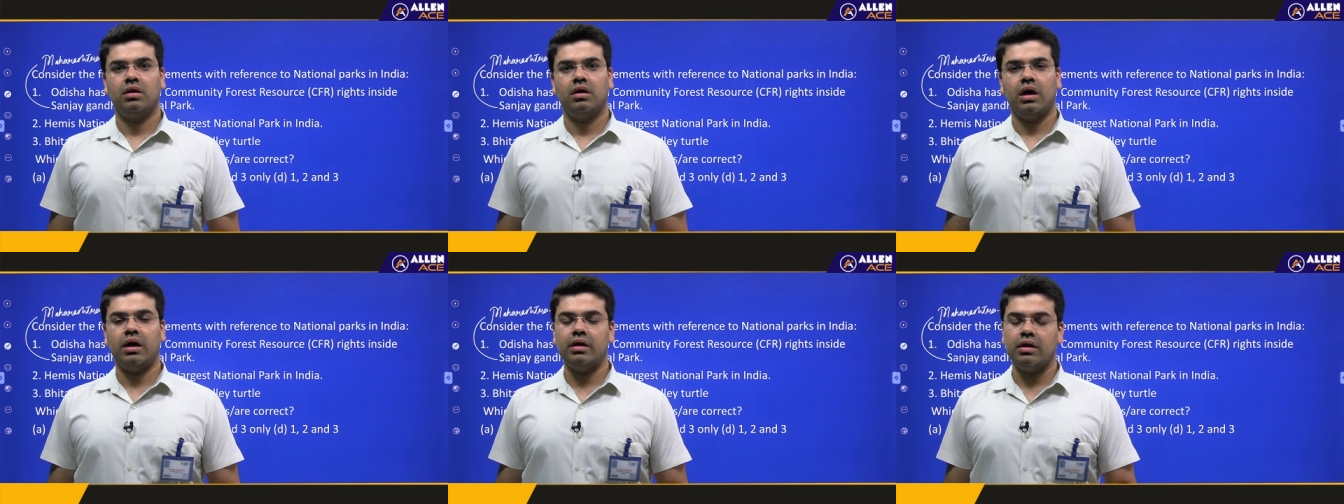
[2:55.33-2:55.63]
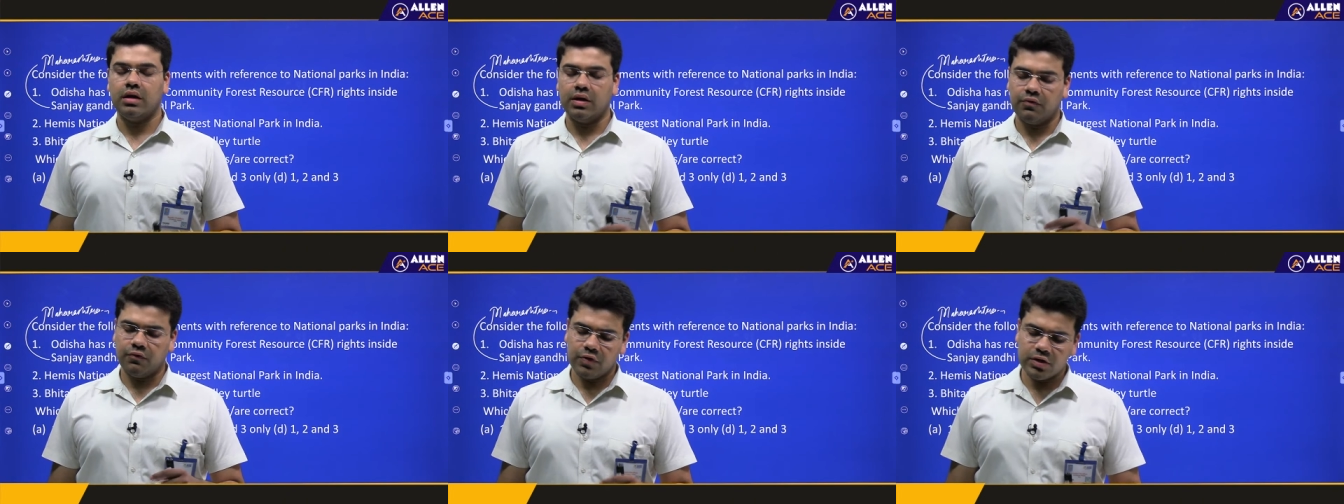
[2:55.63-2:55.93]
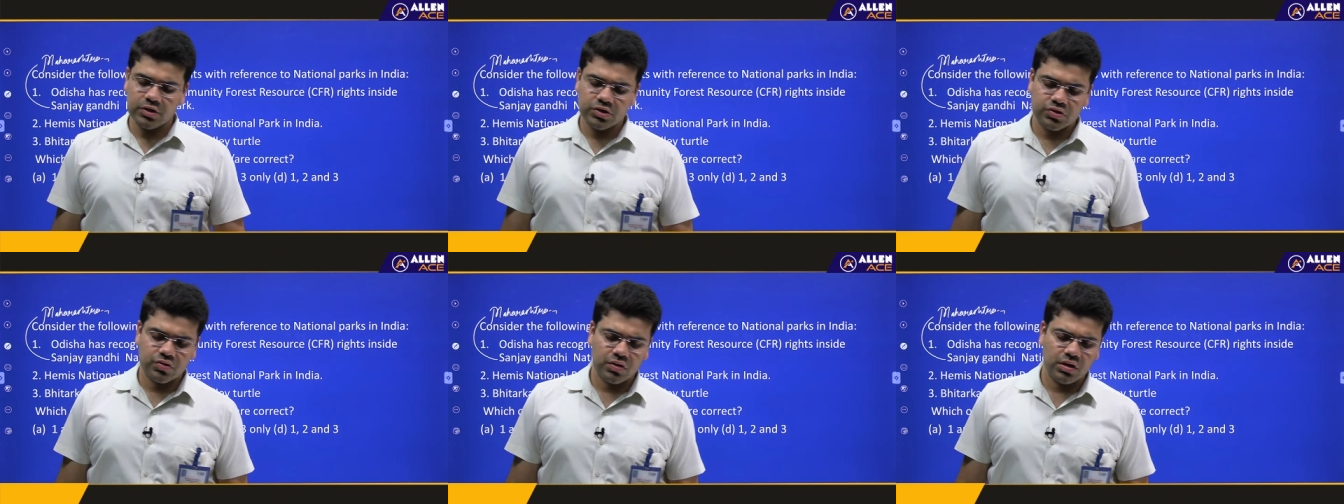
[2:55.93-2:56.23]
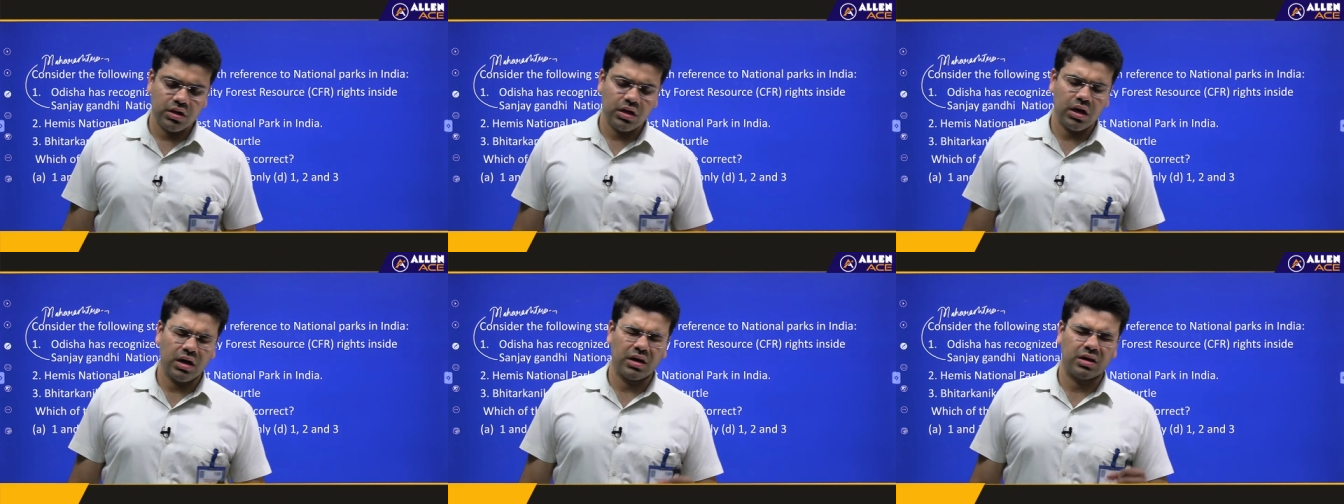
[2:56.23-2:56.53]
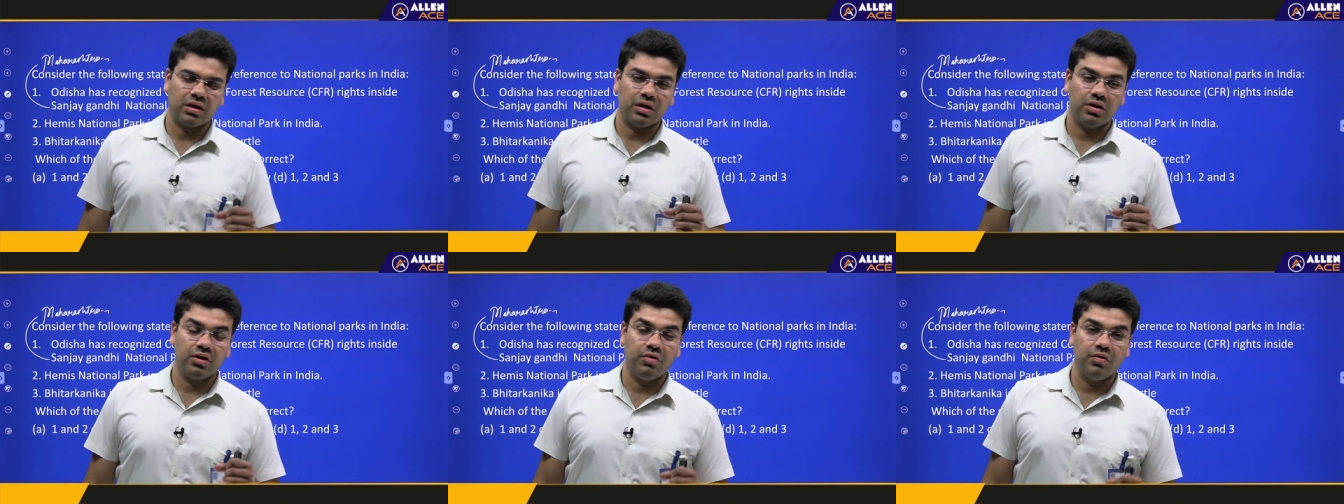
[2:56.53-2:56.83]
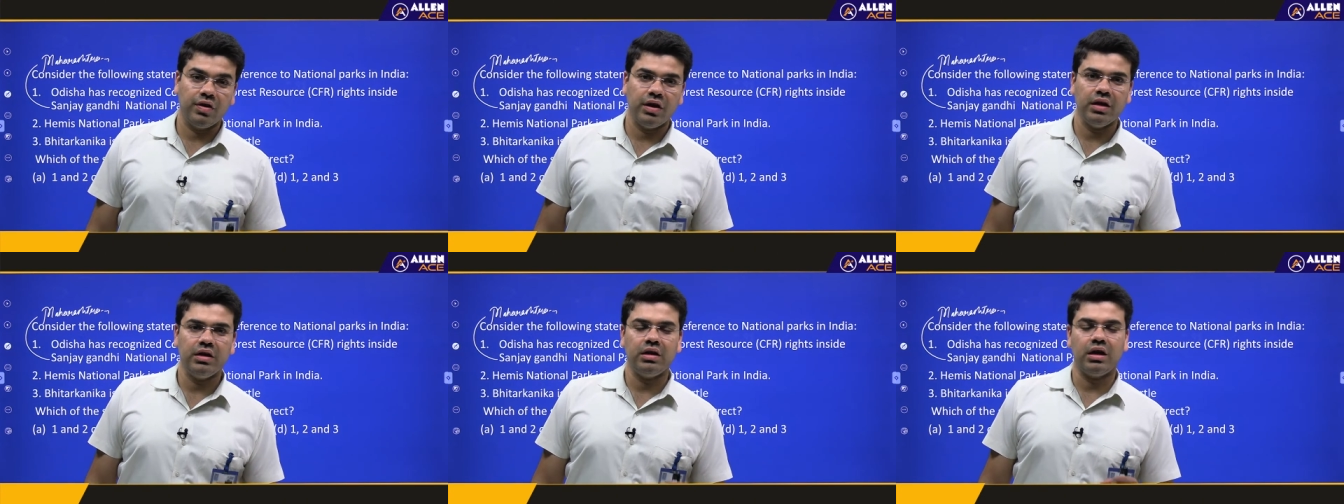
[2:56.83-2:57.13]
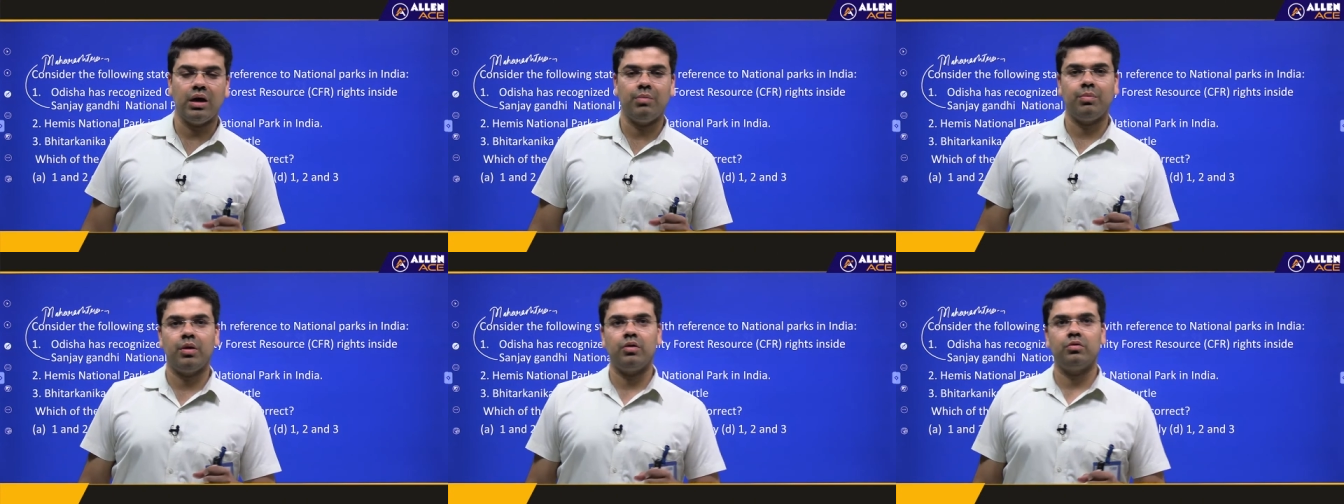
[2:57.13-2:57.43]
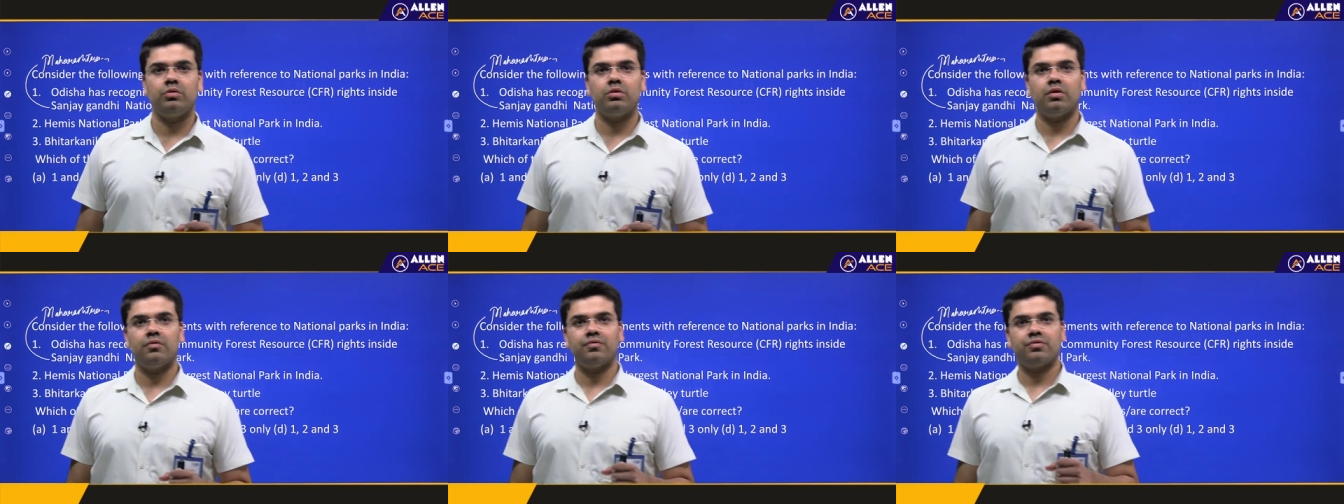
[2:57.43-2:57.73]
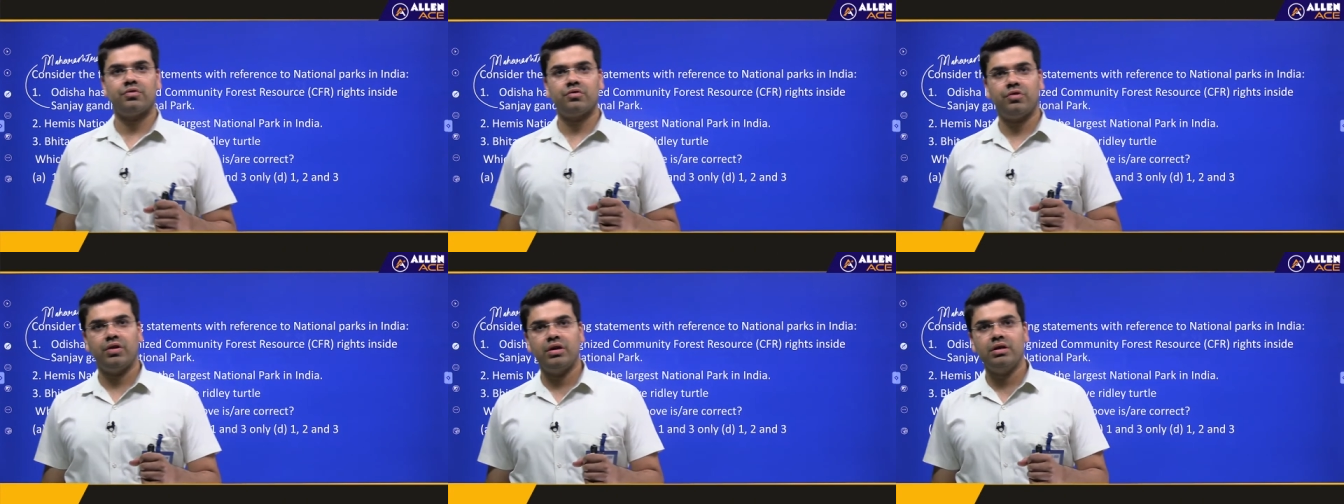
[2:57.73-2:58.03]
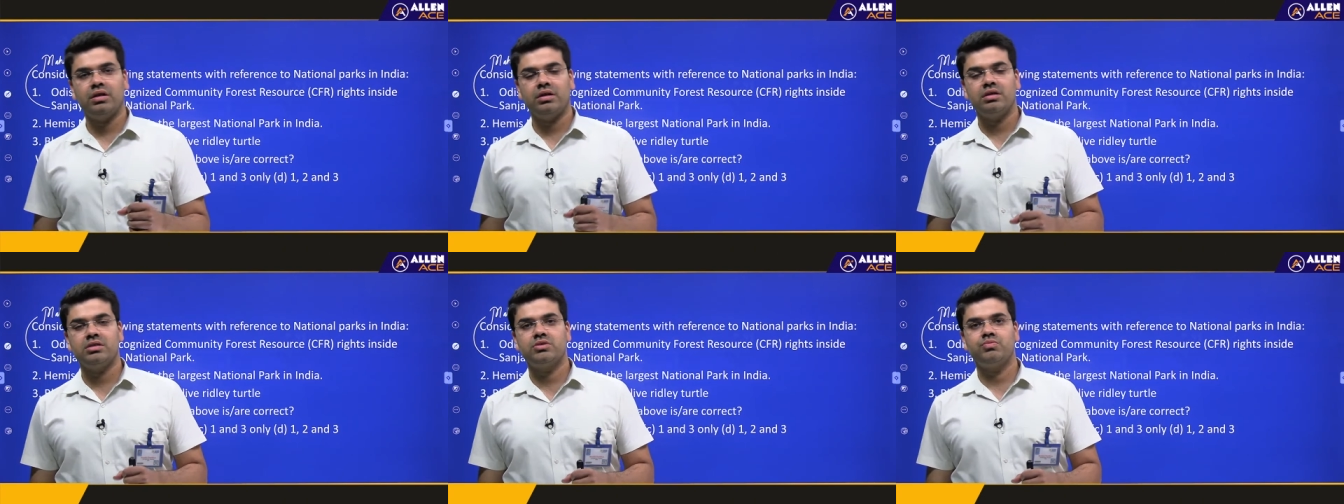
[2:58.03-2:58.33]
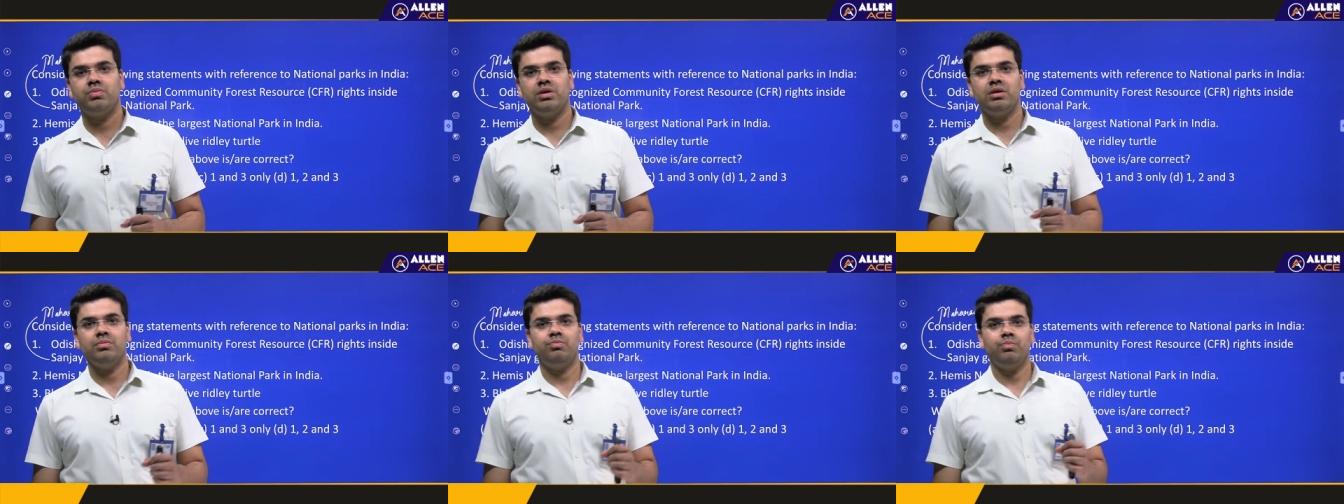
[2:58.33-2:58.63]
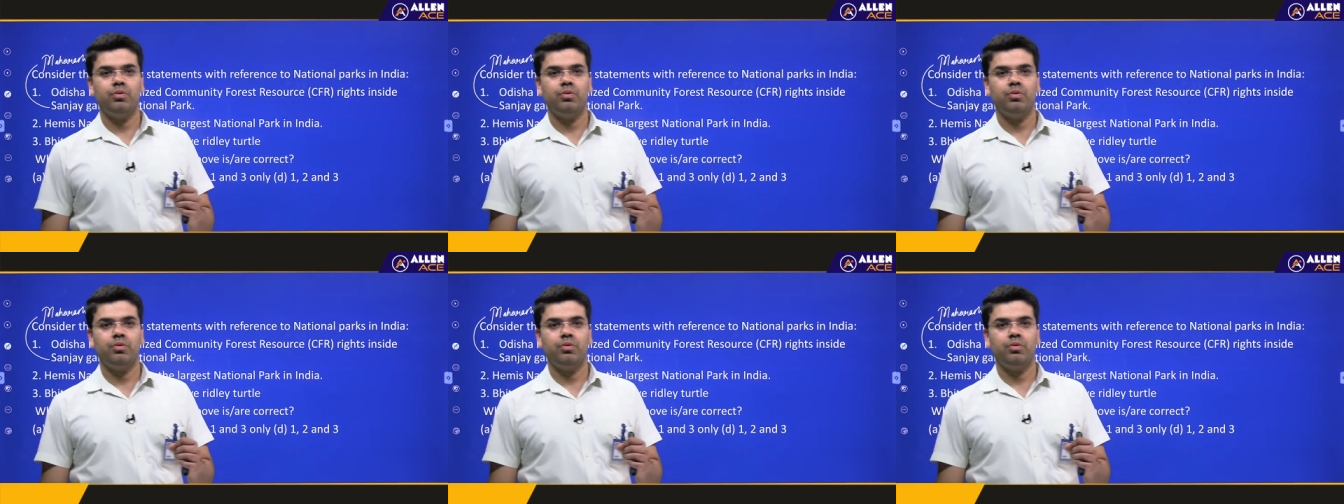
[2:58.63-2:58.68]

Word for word: and eventually a great amount of threat is being